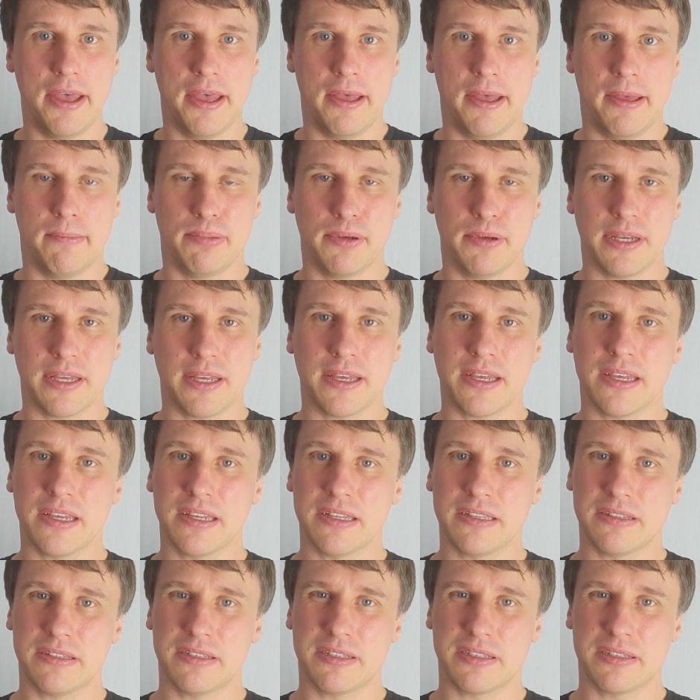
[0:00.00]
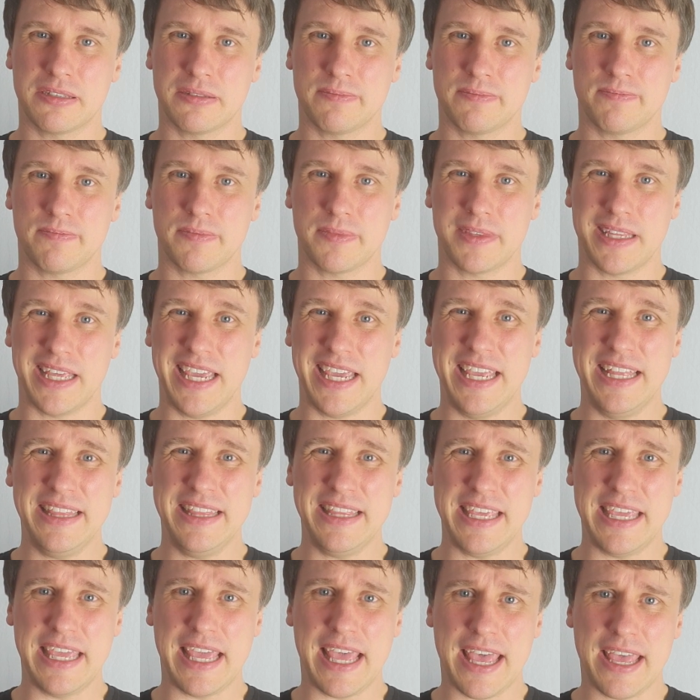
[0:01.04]
but in
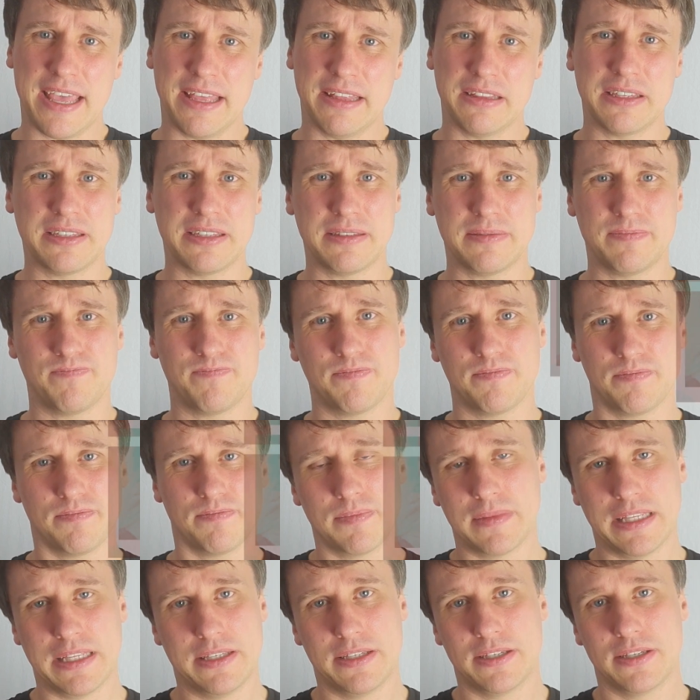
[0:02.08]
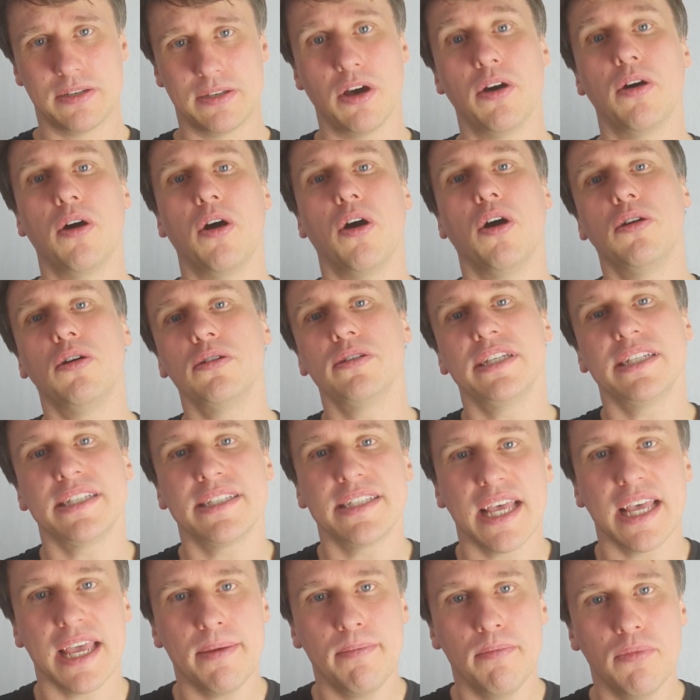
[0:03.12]
the end, it's all the
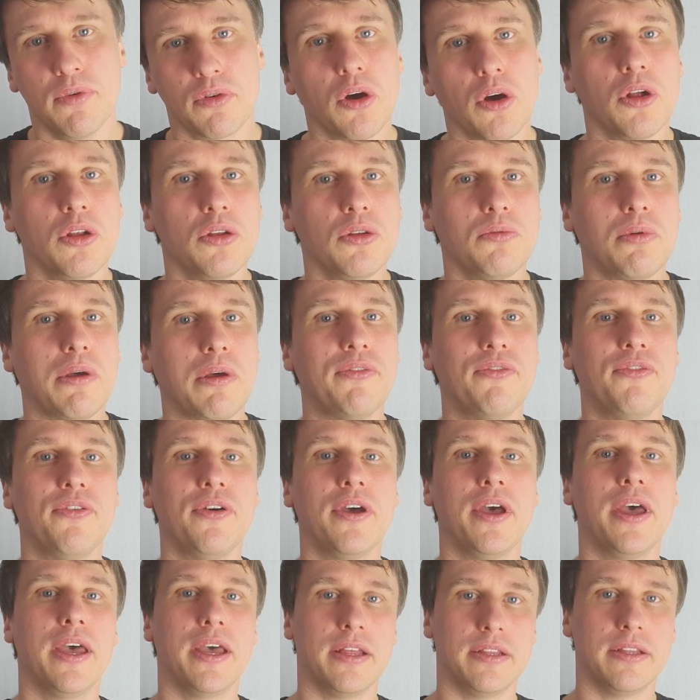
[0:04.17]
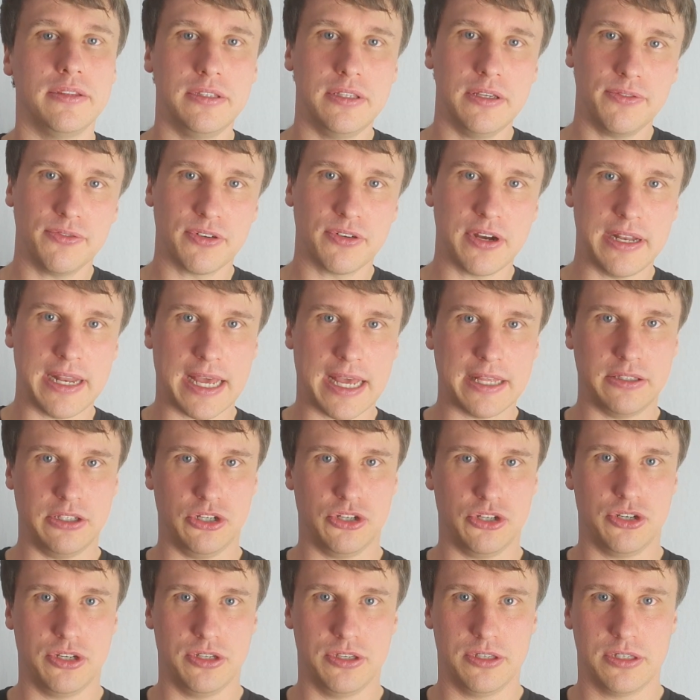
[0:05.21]
same role with different
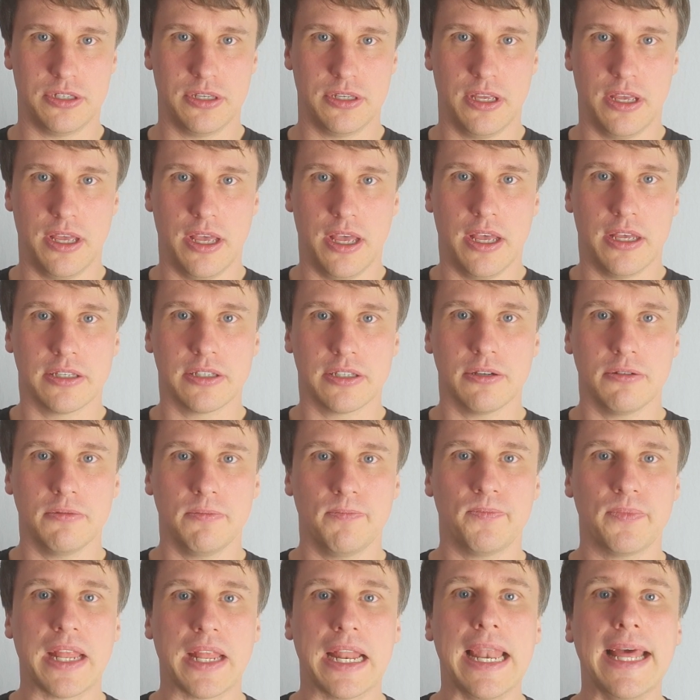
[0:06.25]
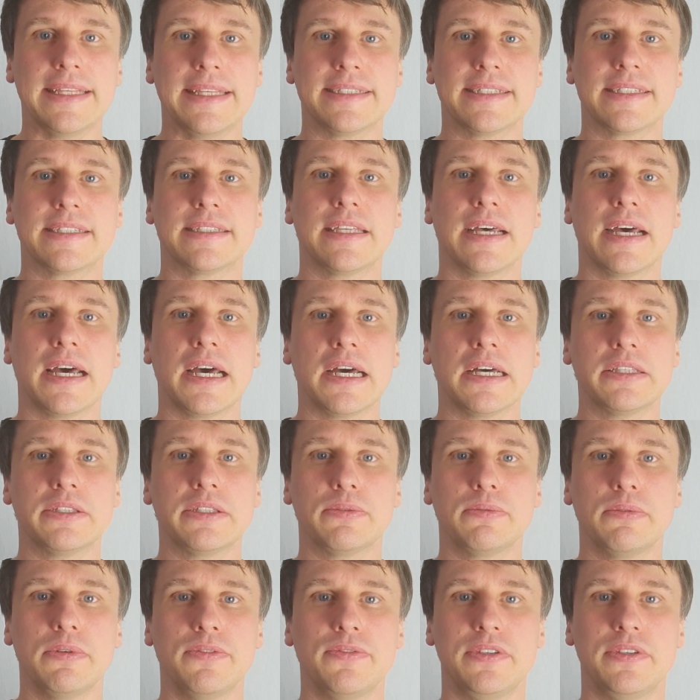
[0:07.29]
additions. So let's start
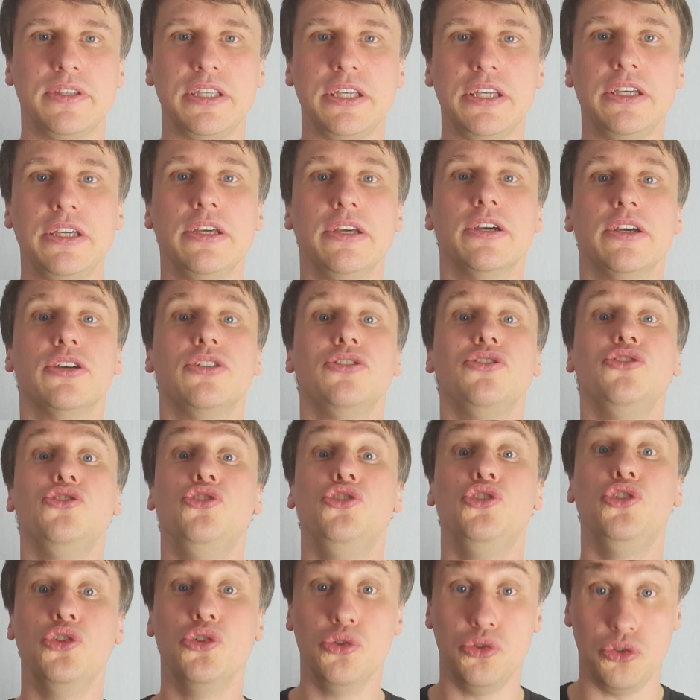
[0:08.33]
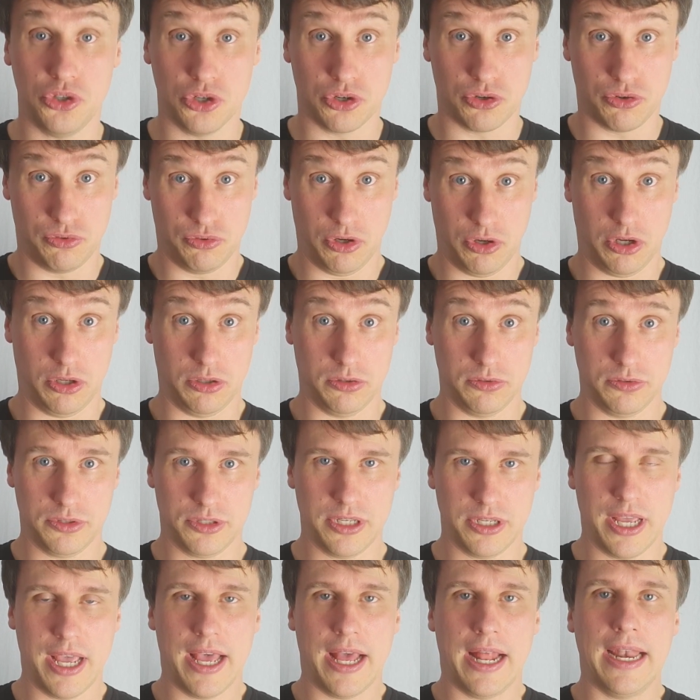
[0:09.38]
with the junior roles.
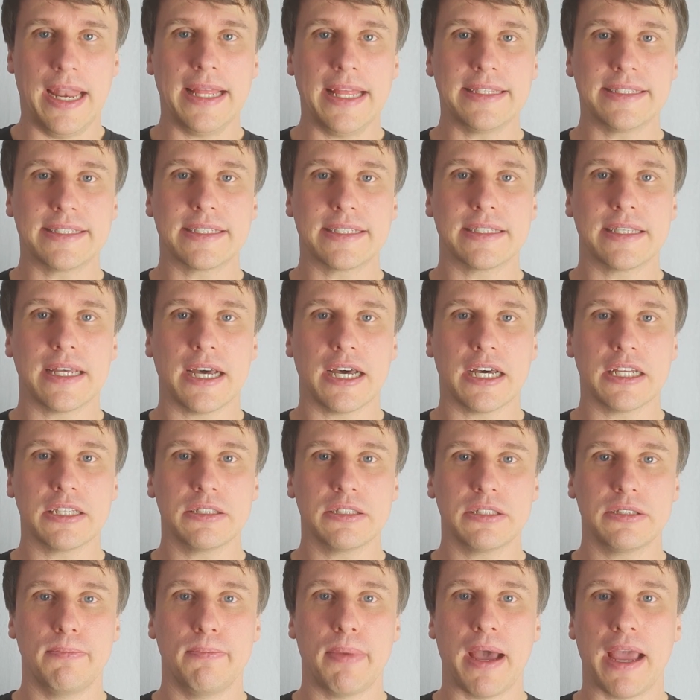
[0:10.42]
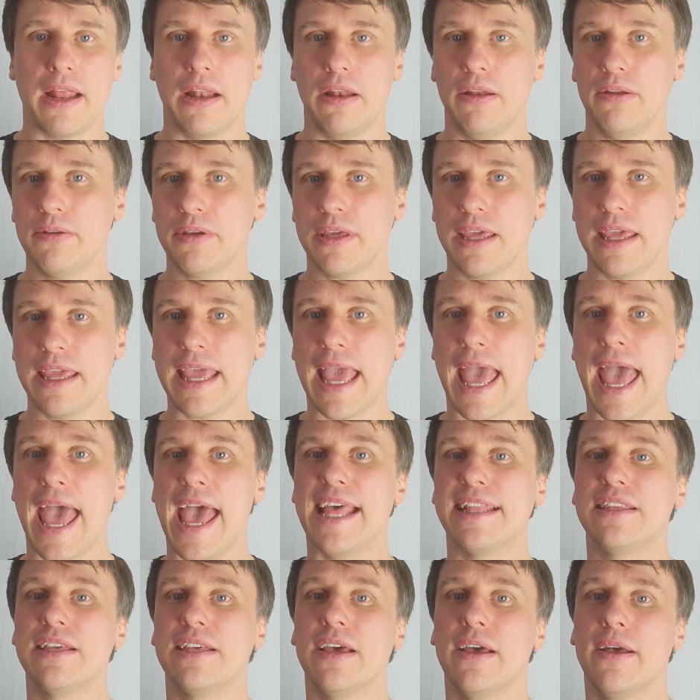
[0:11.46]
Let's start by looking
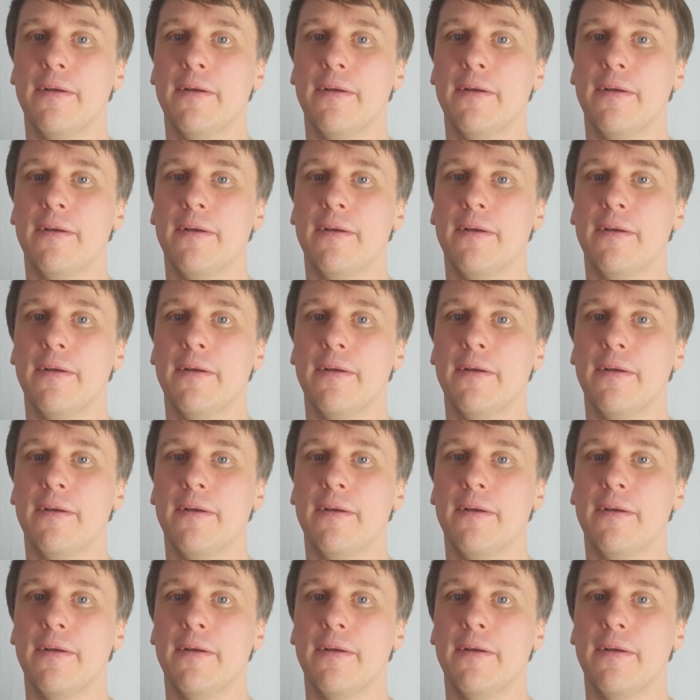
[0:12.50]
at